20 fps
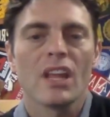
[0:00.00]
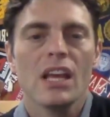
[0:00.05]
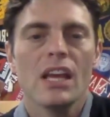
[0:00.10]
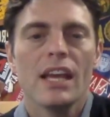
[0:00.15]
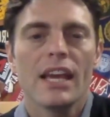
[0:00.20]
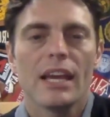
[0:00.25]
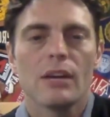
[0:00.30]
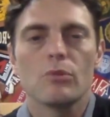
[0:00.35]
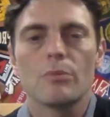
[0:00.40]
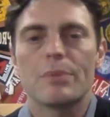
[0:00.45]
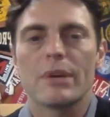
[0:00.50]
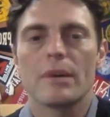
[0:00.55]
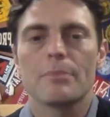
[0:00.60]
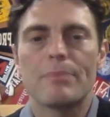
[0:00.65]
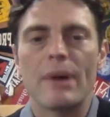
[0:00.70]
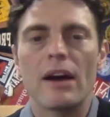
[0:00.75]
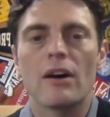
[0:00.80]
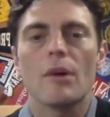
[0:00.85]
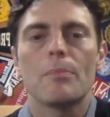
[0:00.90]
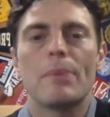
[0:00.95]
It will be
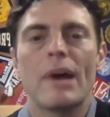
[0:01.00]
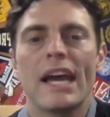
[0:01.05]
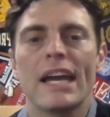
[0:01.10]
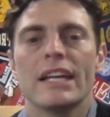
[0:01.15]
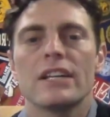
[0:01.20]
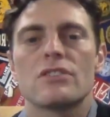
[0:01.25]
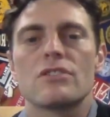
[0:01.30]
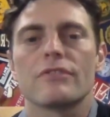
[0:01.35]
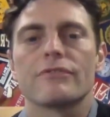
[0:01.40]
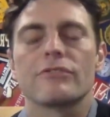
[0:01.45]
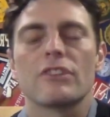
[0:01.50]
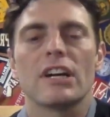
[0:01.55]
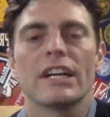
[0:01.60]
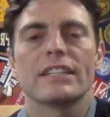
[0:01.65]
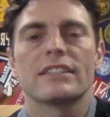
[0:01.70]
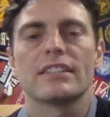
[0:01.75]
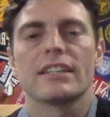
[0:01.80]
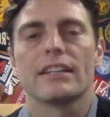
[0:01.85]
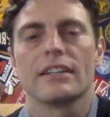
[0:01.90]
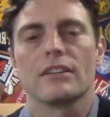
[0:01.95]
about a page of
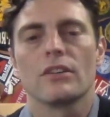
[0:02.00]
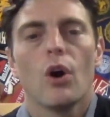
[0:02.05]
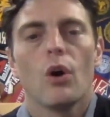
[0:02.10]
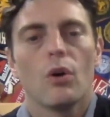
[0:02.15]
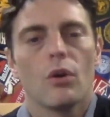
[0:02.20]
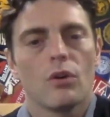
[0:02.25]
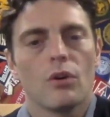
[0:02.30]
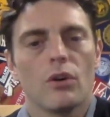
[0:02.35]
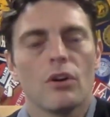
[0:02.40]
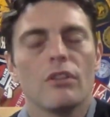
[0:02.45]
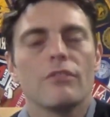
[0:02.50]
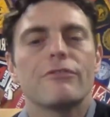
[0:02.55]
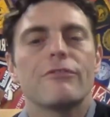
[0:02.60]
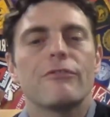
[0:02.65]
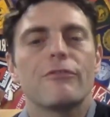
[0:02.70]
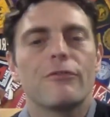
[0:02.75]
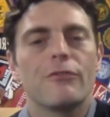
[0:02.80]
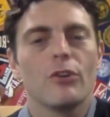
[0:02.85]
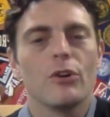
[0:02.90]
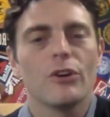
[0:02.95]
writing, or
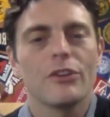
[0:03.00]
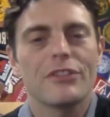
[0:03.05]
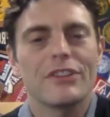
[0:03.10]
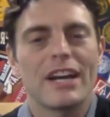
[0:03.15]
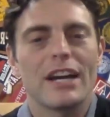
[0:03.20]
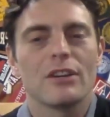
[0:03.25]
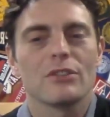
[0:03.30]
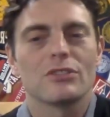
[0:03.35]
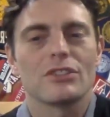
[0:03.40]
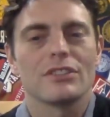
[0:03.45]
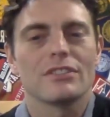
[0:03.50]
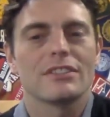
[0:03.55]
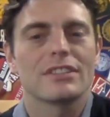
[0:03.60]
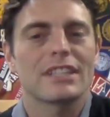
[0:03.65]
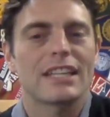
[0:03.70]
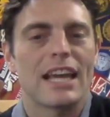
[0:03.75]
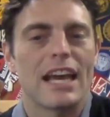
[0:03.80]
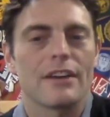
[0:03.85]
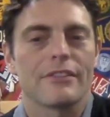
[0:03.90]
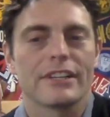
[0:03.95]
4,000
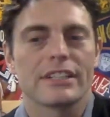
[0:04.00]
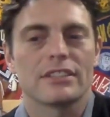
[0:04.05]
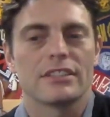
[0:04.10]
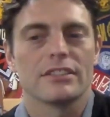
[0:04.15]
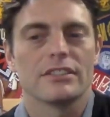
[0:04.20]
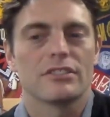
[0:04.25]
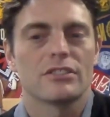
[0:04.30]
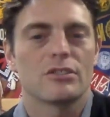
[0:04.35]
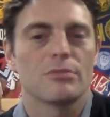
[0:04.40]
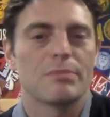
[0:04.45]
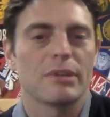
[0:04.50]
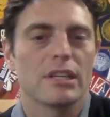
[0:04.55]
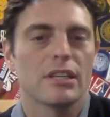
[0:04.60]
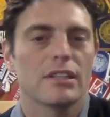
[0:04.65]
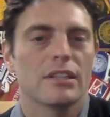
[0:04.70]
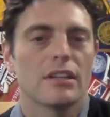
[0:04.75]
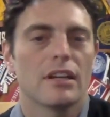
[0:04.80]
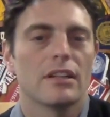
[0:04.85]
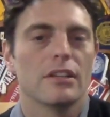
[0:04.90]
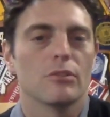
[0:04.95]
characters to be
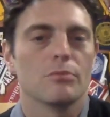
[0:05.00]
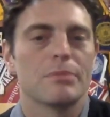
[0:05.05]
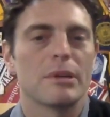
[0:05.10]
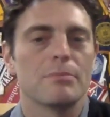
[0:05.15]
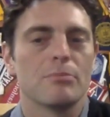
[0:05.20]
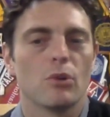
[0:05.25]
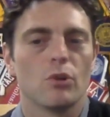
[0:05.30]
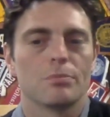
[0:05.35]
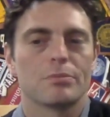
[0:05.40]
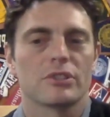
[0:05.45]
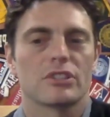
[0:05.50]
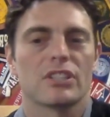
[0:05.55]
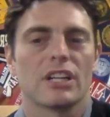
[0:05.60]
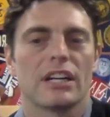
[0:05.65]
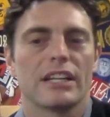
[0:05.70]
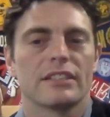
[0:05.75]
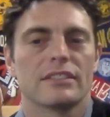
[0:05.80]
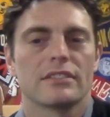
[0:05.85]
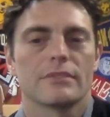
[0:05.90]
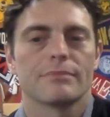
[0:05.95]
a little bit more
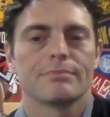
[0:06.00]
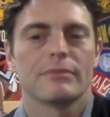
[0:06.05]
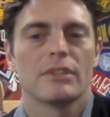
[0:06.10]
precise.